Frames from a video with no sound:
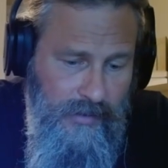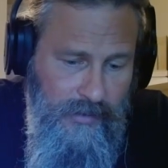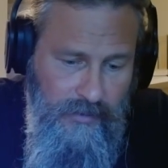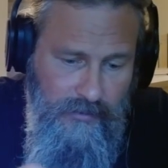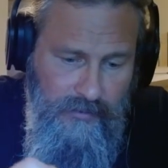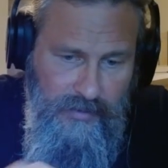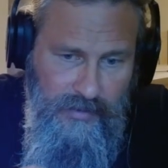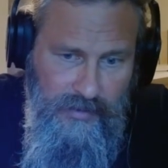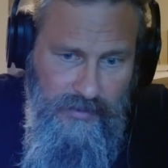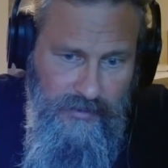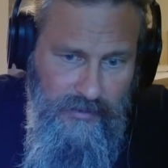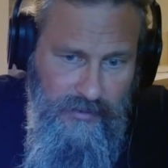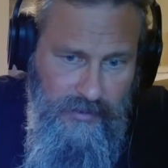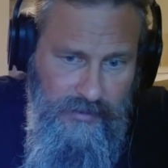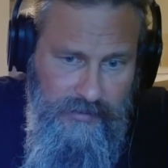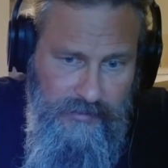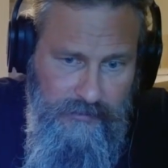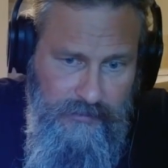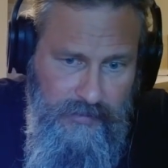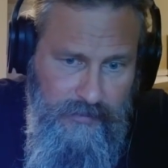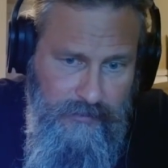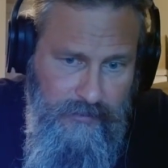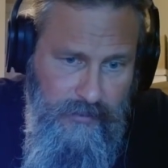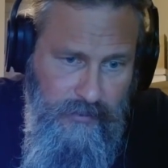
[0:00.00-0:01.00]
It's got lots
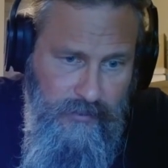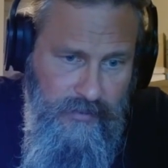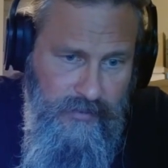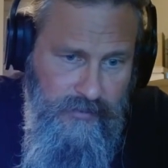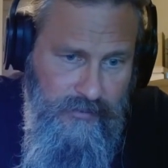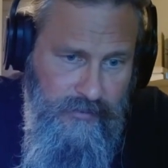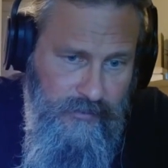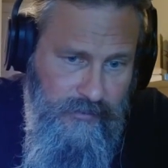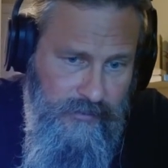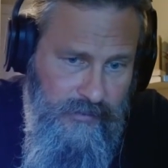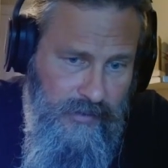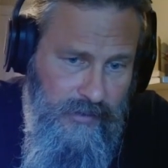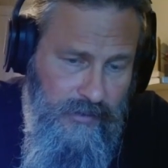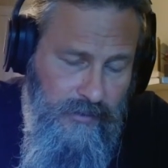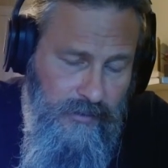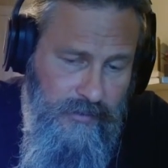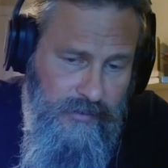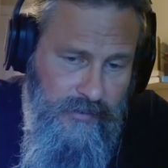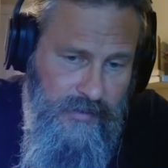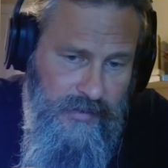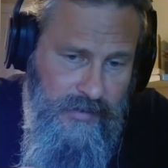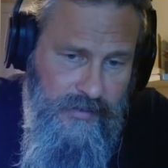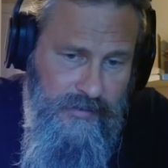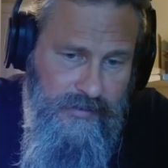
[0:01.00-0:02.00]
of different crystals, and it
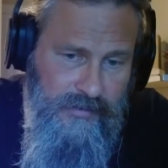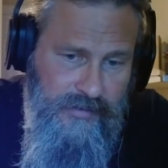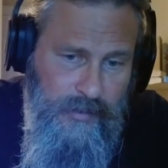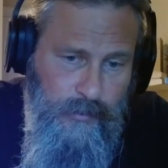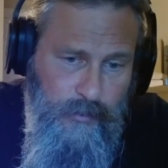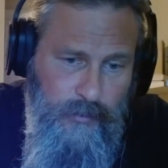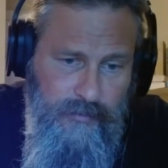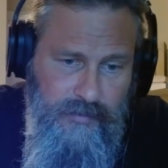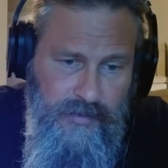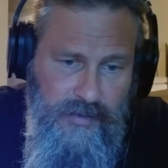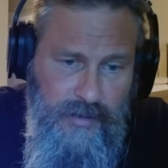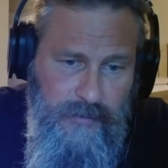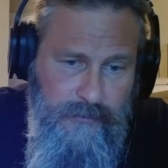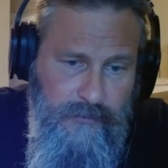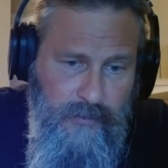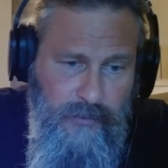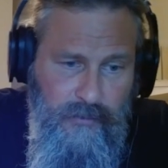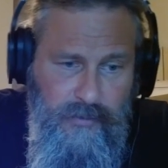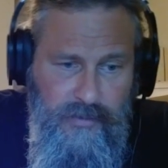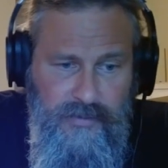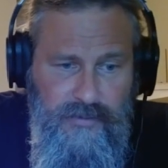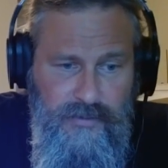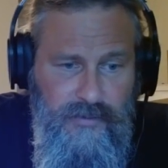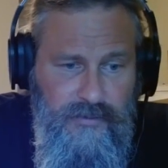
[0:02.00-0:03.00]
looks like some of the
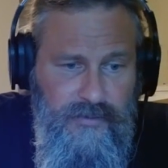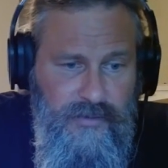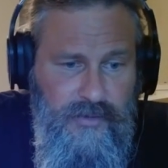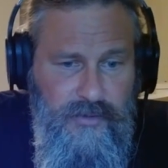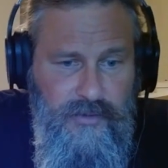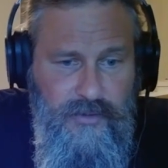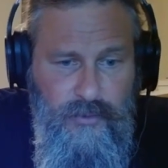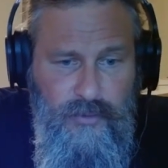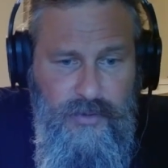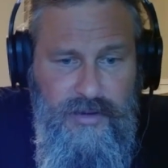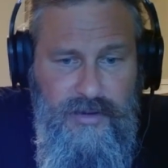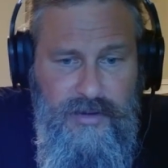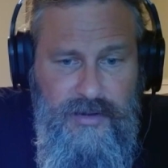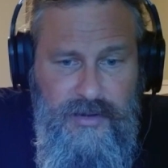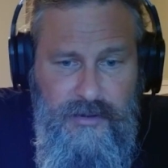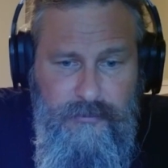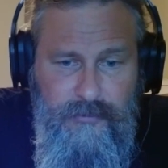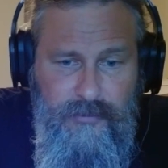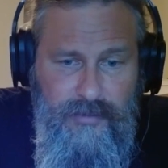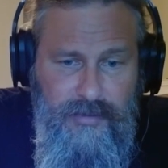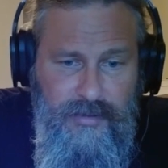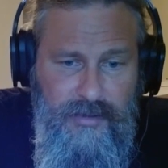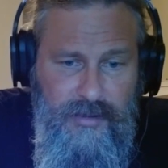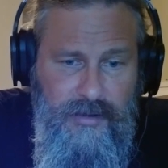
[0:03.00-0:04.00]
different crystals are doing
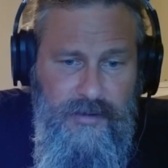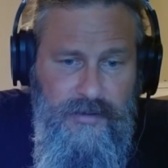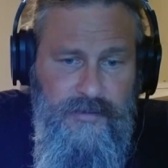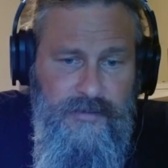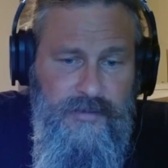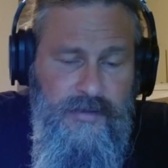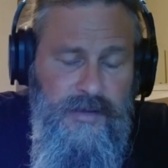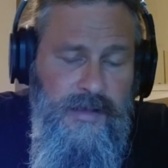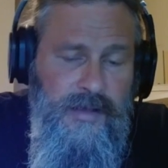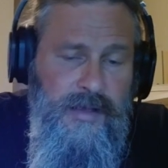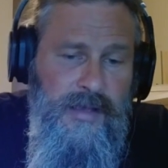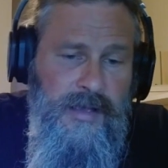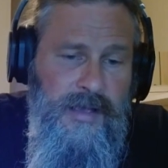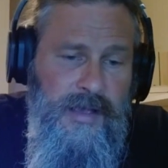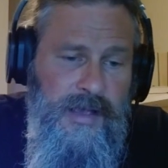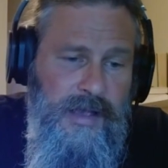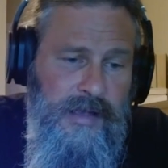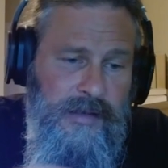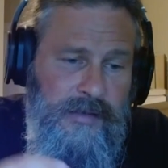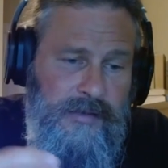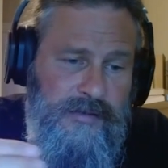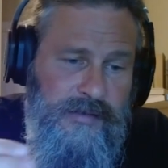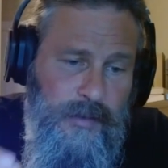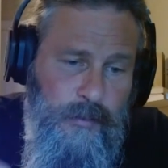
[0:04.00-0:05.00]
different things.
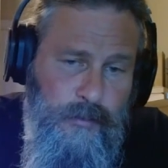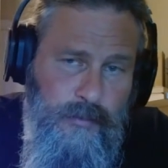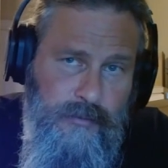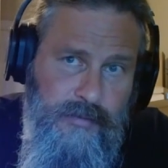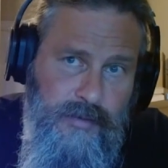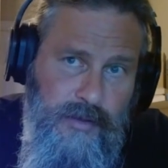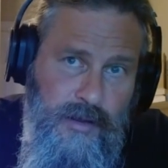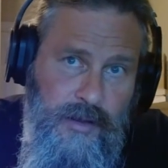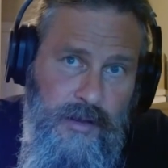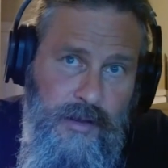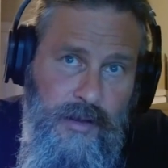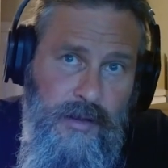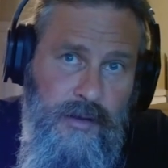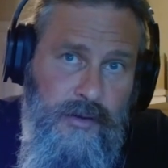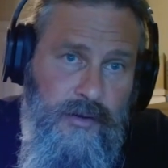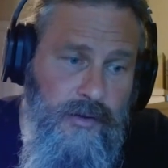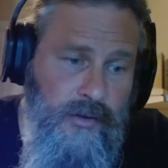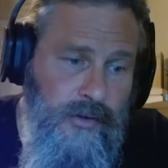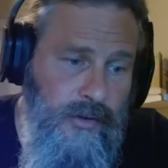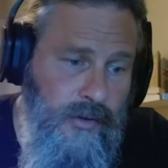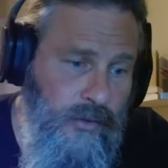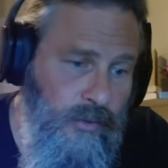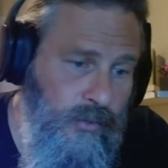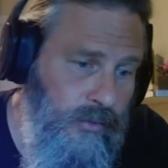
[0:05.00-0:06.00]
And some of the
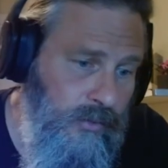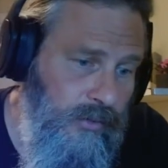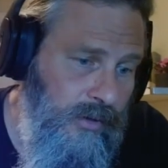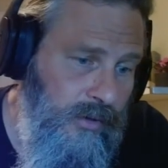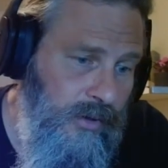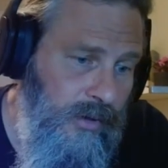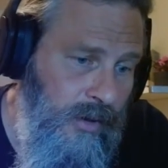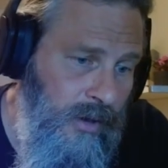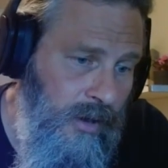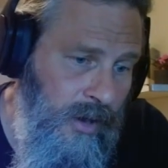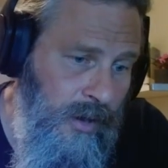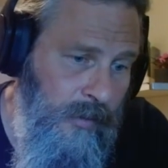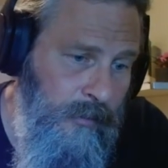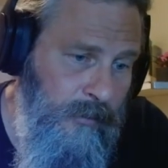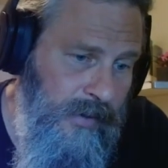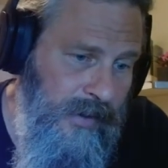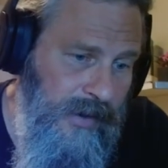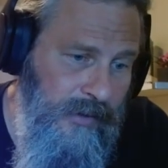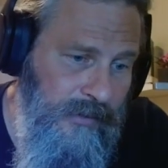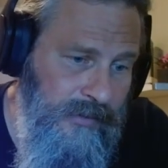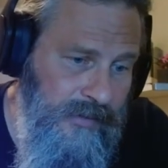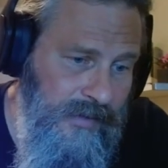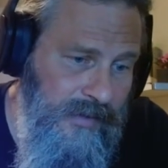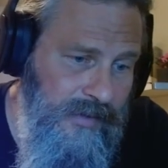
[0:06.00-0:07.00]
known
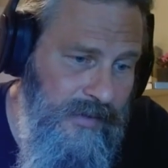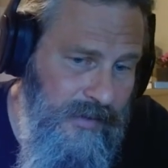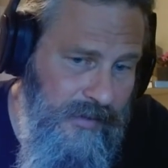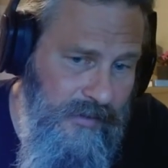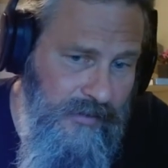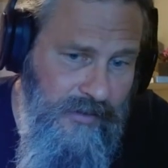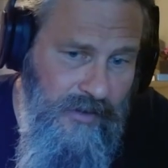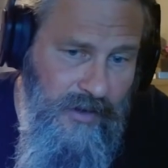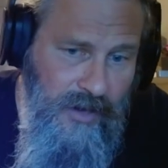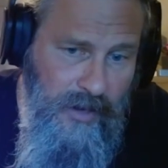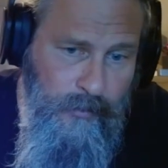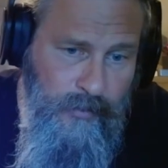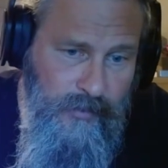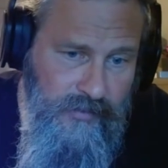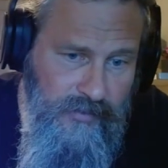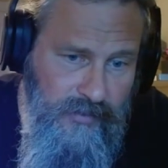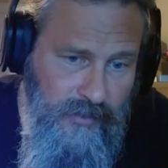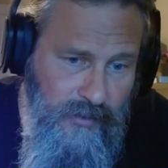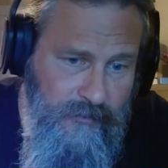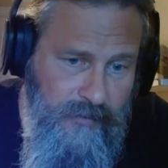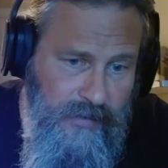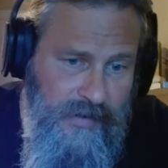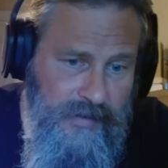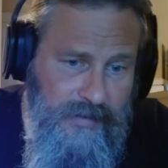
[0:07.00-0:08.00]
compounds in this copper
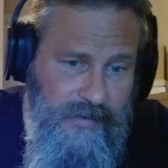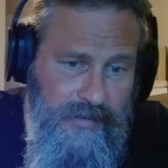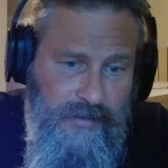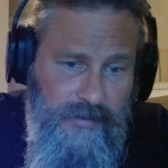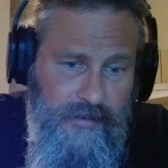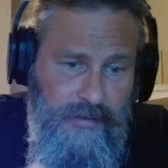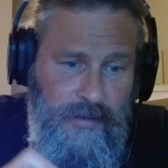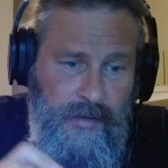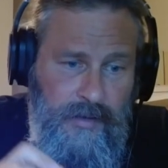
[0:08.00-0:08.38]
sulfide